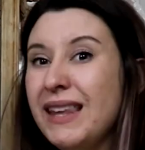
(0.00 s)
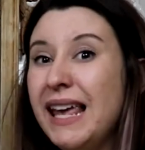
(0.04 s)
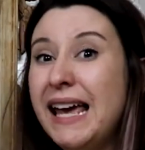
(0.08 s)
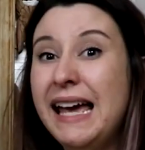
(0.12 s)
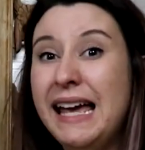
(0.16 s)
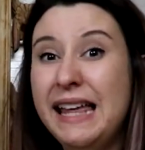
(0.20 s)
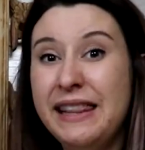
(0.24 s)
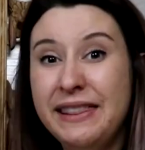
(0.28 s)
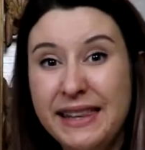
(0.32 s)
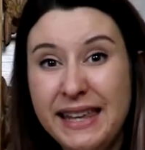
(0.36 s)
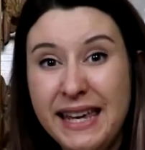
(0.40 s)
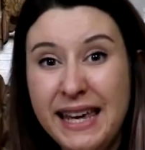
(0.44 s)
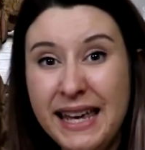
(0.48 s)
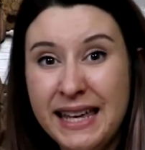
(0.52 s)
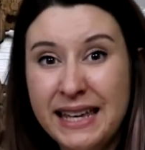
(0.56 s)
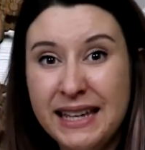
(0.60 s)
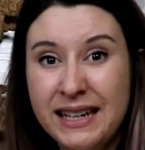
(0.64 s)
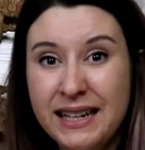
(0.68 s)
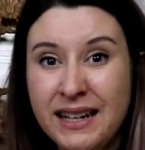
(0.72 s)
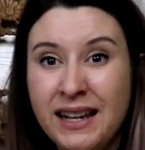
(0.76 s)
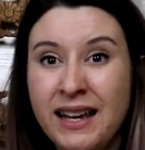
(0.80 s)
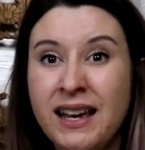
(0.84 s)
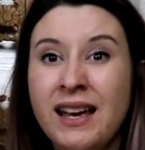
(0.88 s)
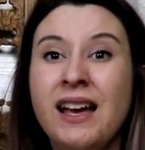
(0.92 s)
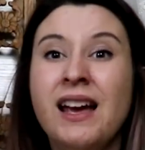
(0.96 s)
And
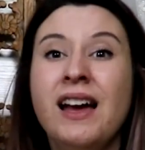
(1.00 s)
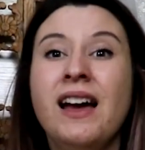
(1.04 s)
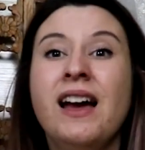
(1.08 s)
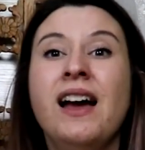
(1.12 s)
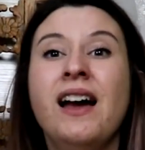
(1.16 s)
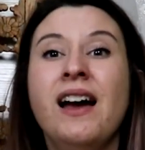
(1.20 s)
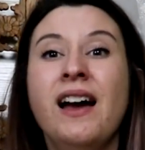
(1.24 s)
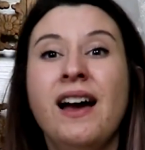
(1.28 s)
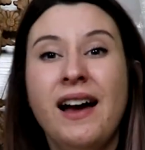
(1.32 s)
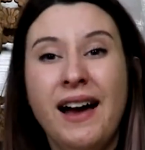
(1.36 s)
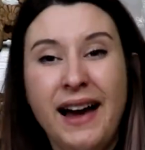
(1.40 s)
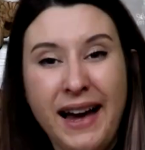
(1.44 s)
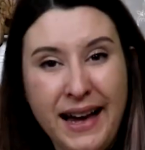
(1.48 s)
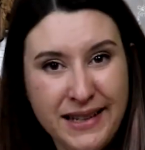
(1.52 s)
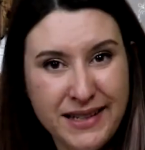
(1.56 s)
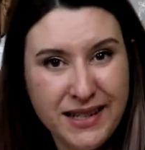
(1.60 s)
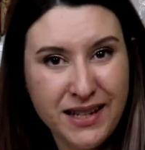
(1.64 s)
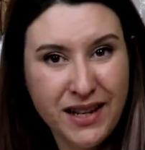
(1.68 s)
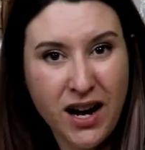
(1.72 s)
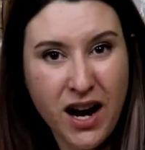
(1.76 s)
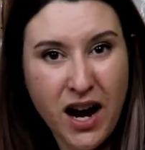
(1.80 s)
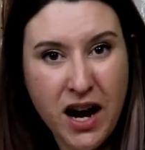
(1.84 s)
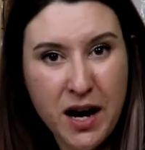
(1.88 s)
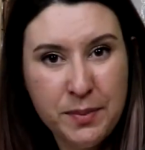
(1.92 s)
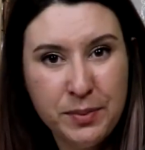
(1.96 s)
then, as
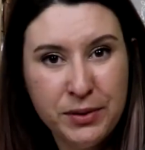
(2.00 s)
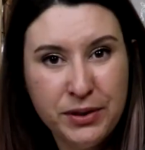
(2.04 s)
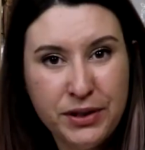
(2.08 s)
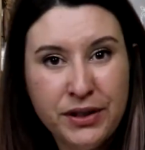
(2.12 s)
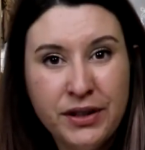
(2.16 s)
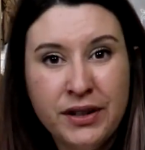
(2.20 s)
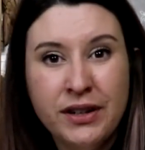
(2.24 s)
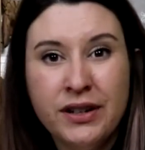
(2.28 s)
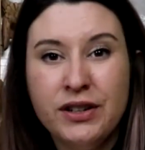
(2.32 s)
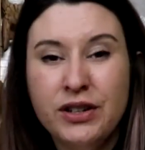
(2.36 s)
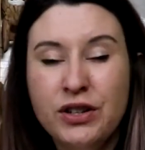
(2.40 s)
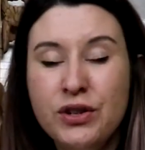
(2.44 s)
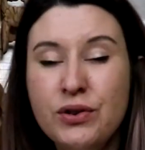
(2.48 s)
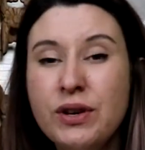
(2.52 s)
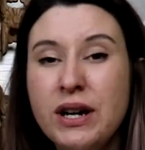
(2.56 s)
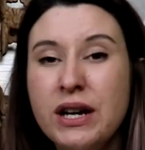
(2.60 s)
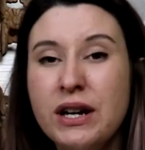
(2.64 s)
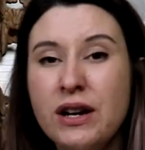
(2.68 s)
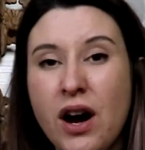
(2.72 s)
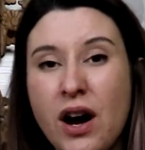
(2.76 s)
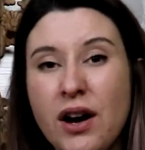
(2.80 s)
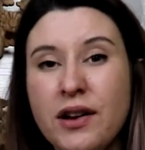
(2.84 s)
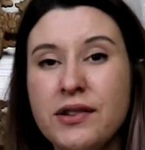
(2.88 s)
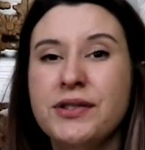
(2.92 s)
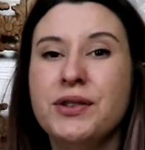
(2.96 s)
a cobbler, you
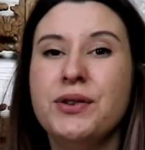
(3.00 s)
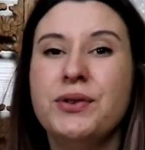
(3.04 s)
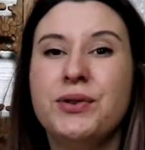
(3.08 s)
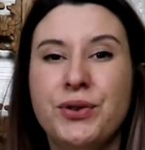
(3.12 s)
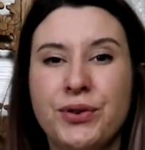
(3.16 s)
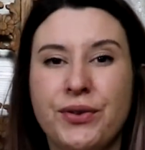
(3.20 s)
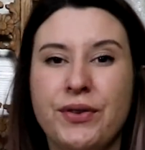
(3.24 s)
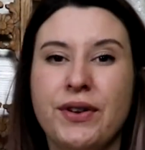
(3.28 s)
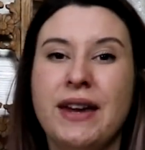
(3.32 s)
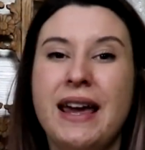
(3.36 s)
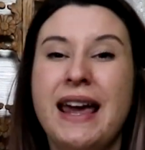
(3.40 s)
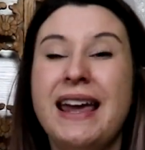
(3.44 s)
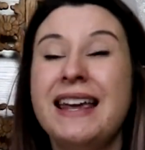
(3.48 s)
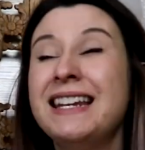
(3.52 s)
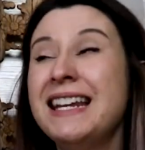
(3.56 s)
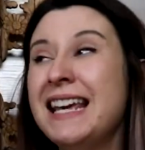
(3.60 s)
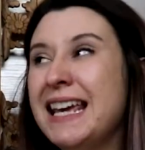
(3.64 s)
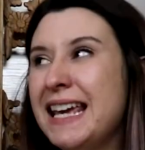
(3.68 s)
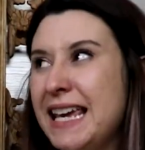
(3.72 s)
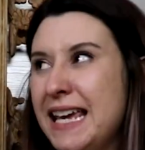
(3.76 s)
can also create